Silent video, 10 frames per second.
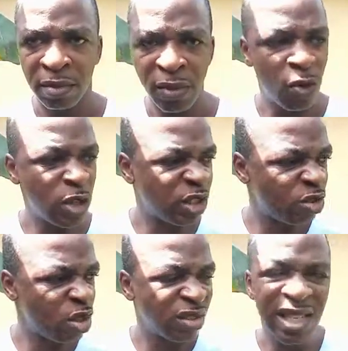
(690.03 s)
Before this
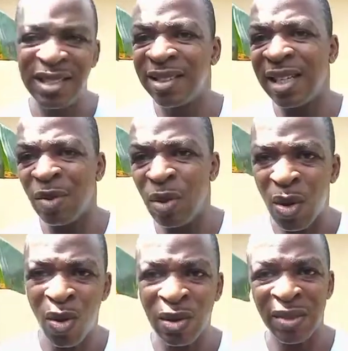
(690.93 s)
nonsense thing we
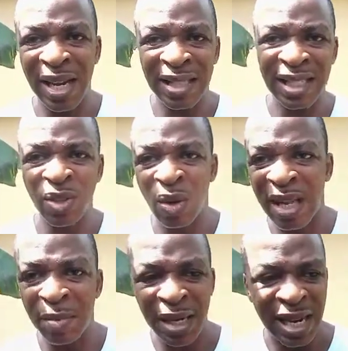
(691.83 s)
call civilization
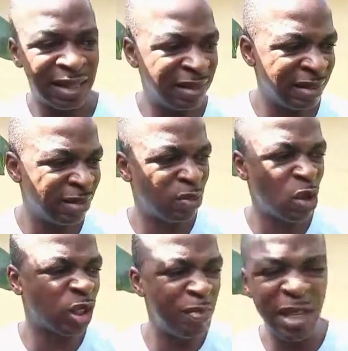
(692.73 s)
came in and
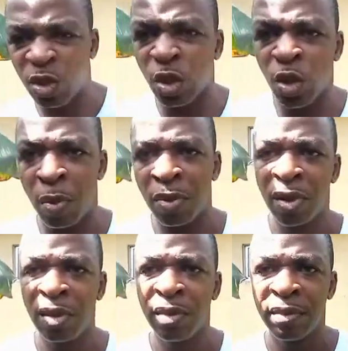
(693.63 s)
just messed us up.
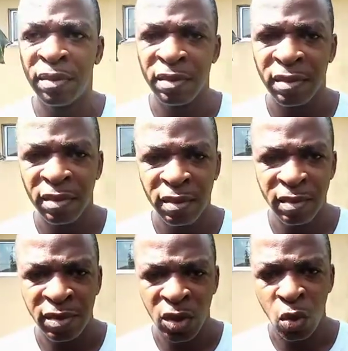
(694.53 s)

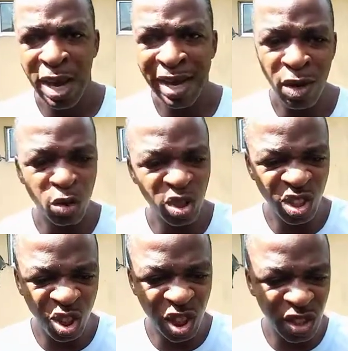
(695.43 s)
We are now using
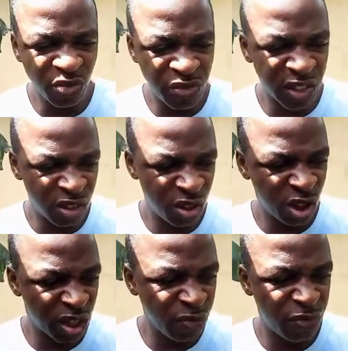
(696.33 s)
chicken feed
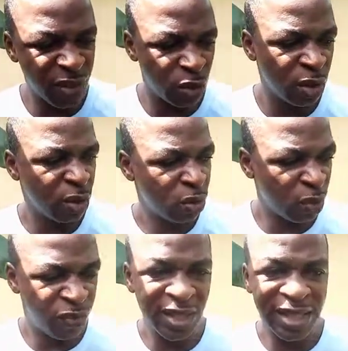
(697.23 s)
to
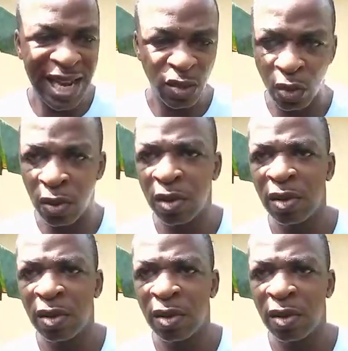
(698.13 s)
feed cattle.